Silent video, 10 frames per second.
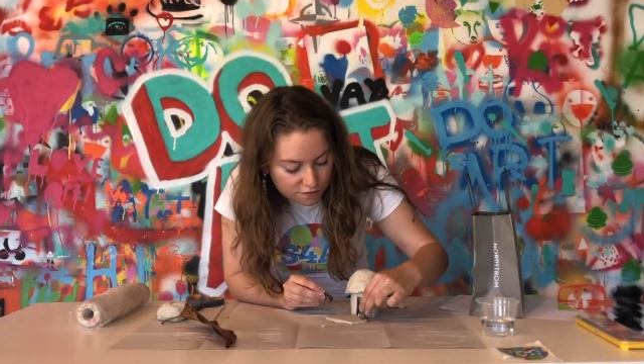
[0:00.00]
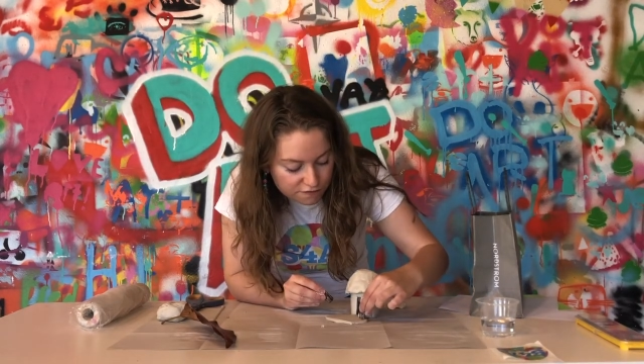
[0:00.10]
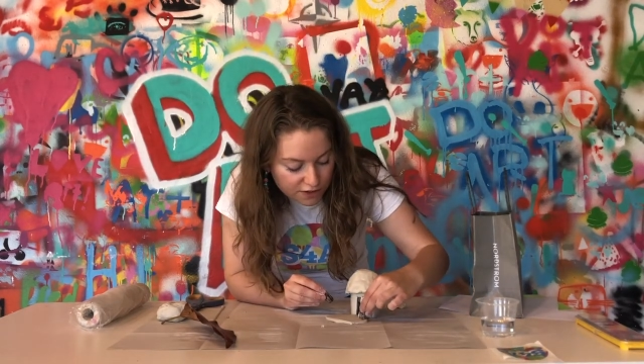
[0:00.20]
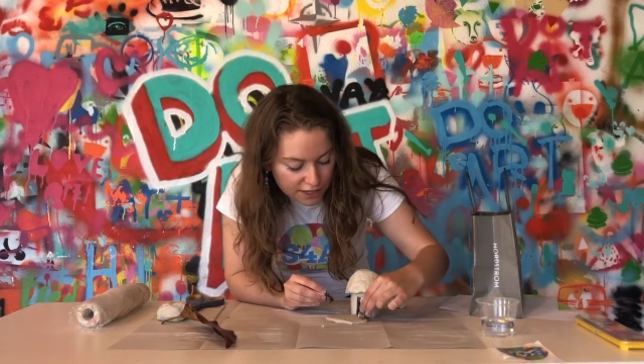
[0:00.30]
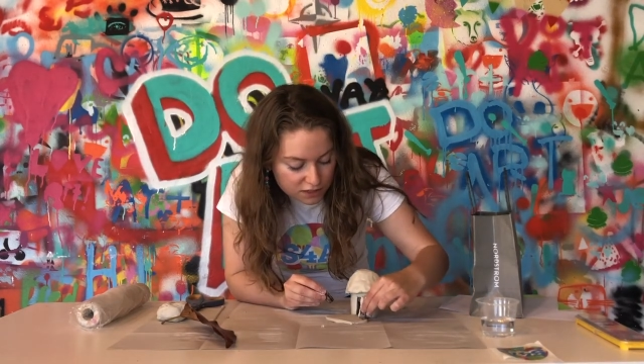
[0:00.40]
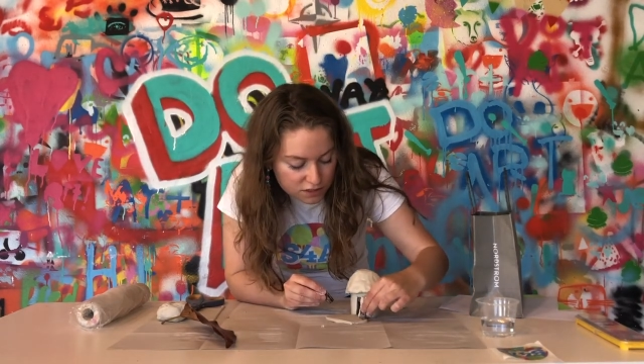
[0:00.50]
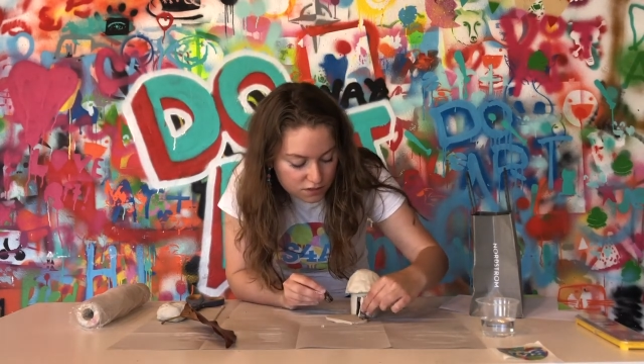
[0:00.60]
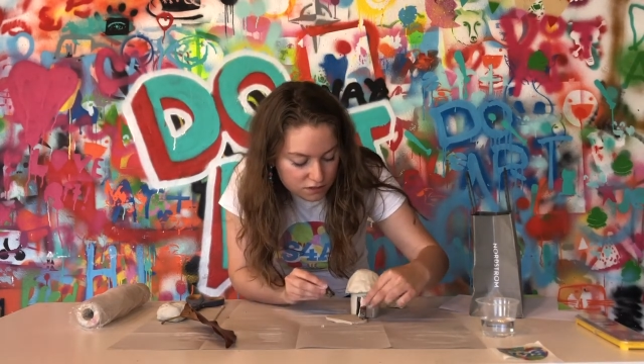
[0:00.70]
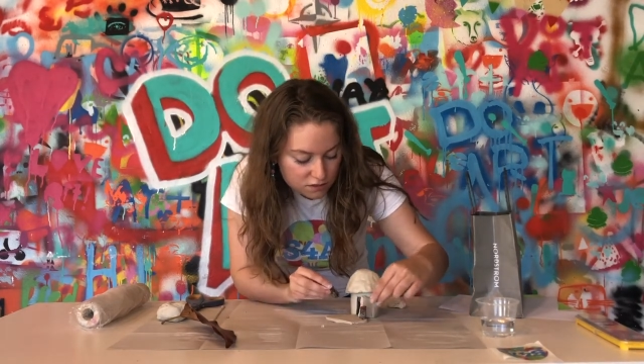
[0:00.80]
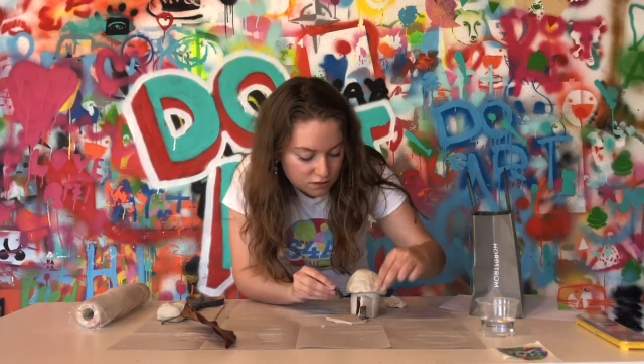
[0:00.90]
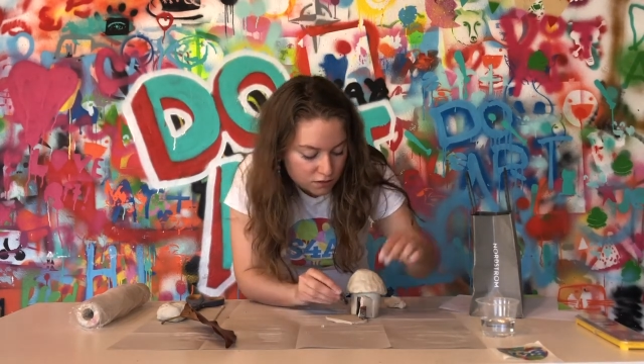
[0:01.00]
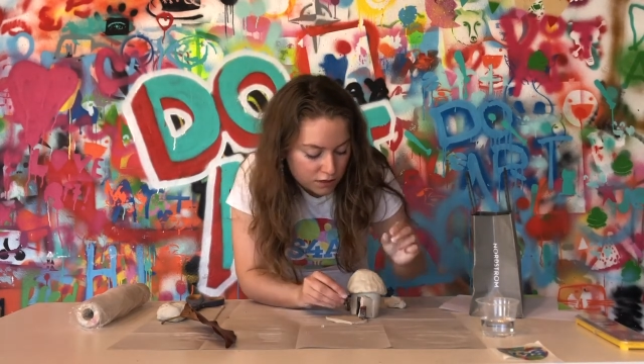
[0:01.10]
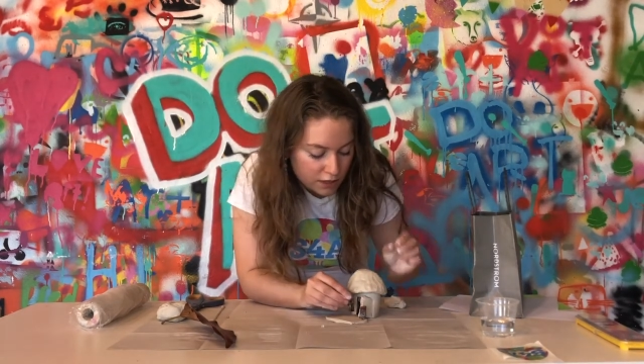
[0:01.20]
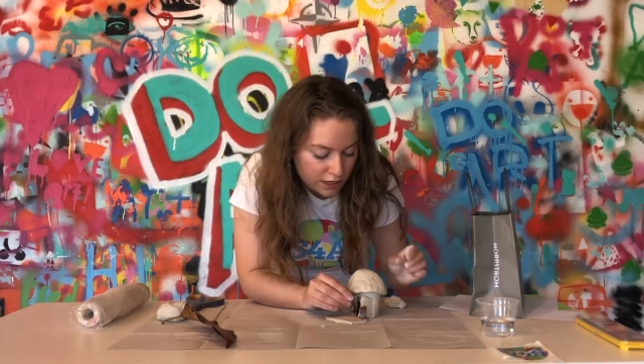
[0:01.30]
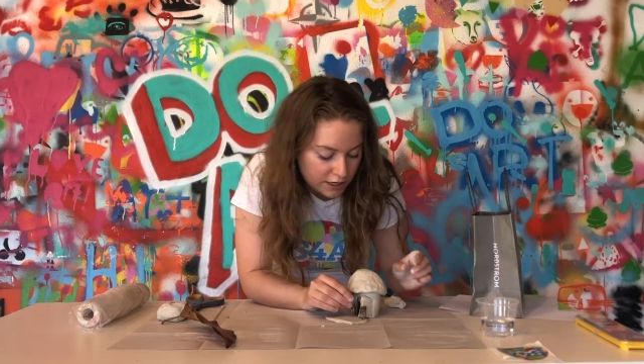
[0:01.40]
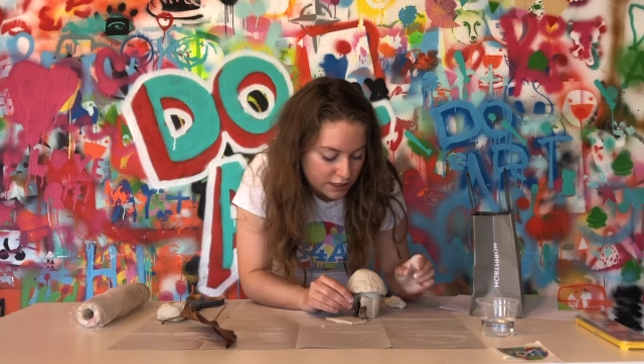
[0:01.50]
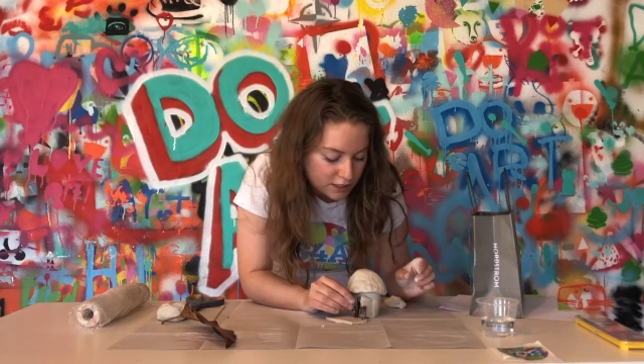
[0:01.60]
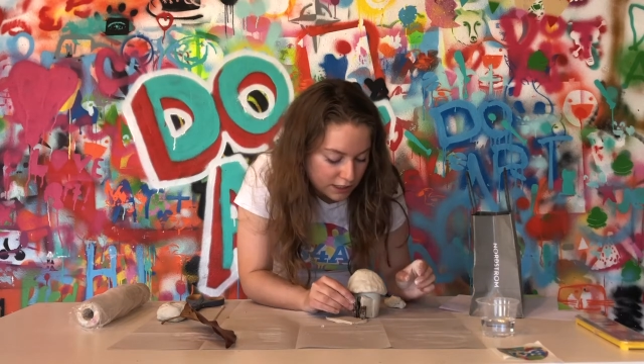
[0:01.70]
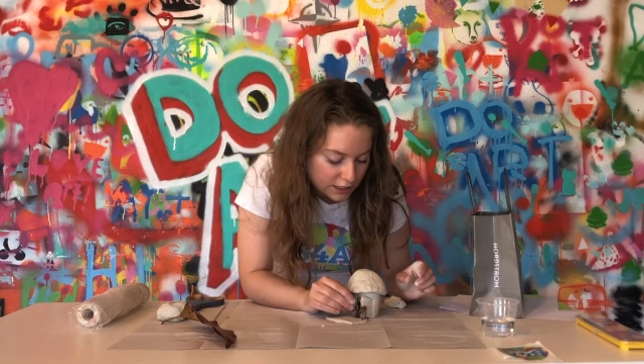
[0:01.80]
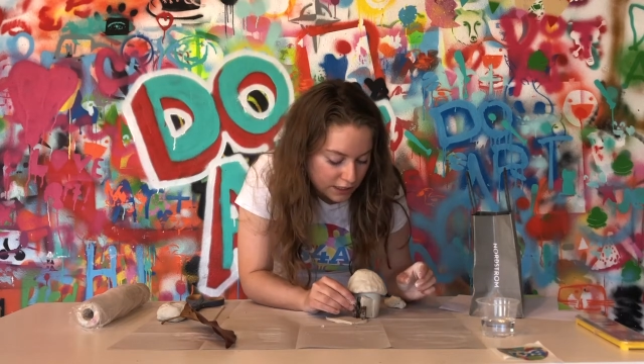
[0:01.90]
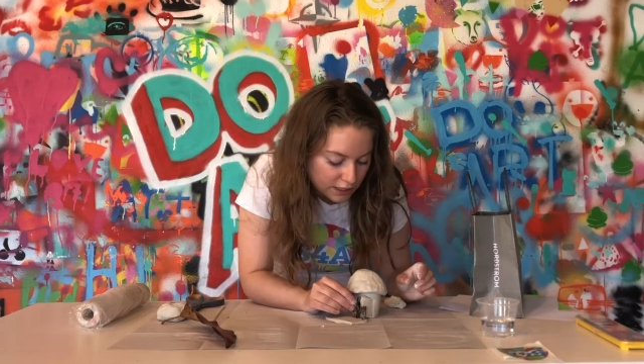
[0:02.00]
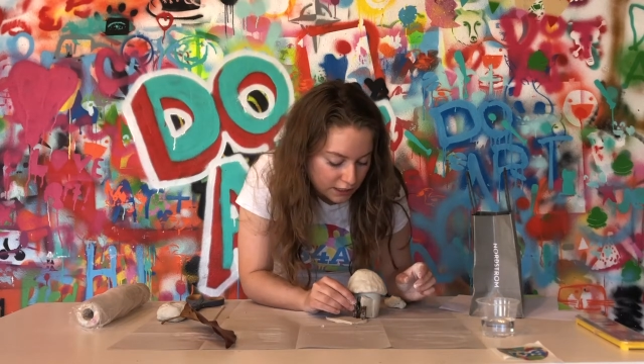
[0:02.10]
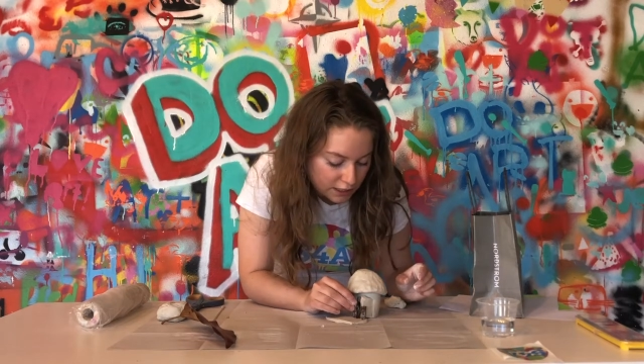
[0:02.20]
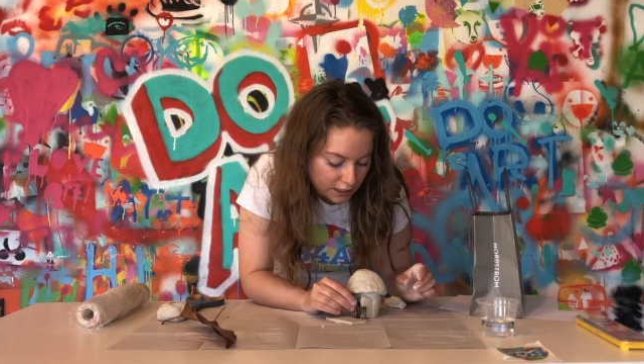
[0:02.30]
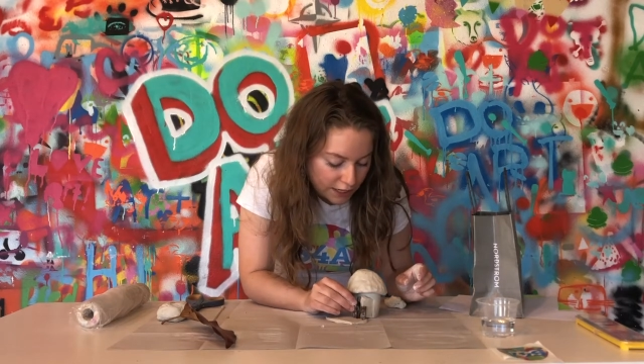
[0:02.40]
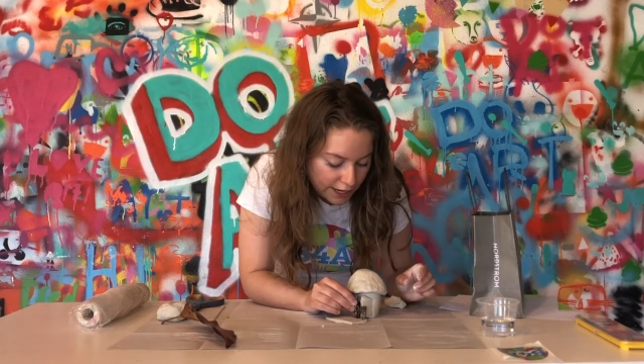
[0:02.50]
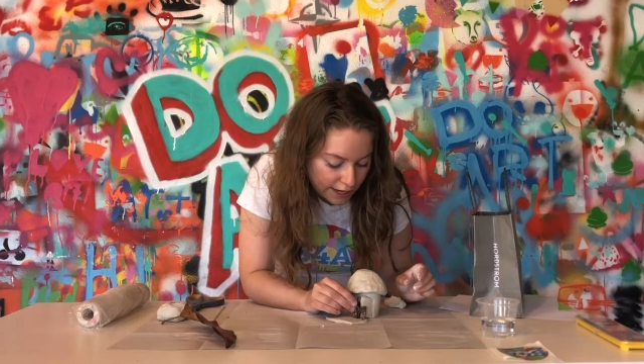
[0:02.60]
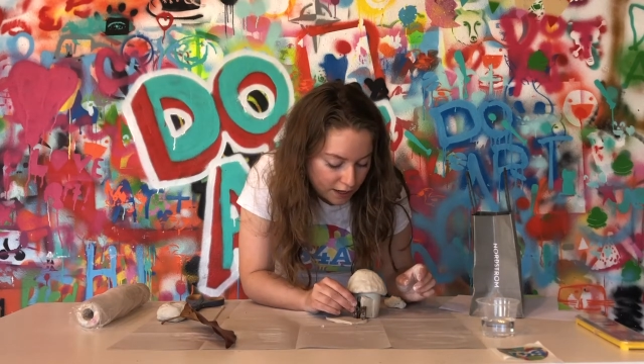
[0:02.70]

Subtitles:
fence. I could stick it in the clay.